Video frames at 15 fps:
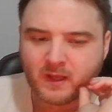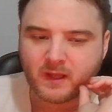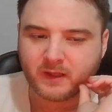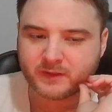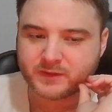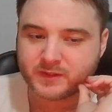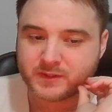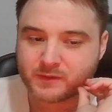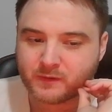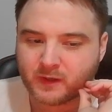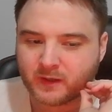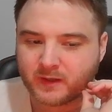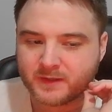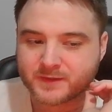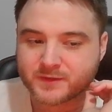etc.,
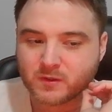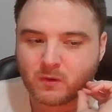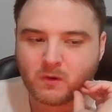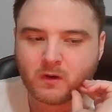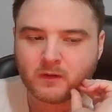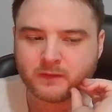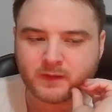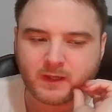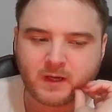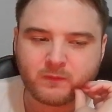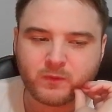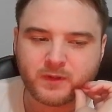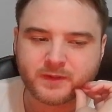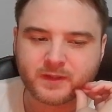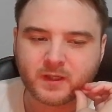and so on
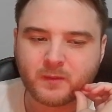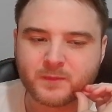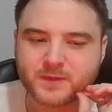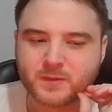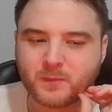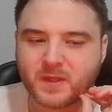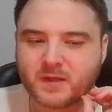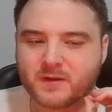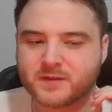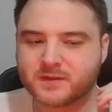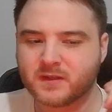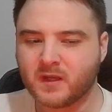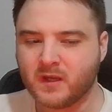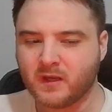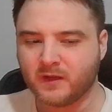every time. So because
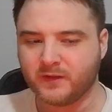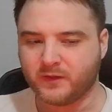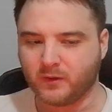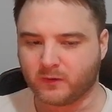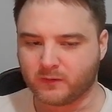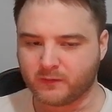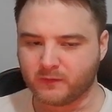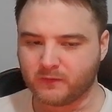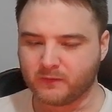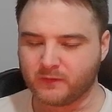your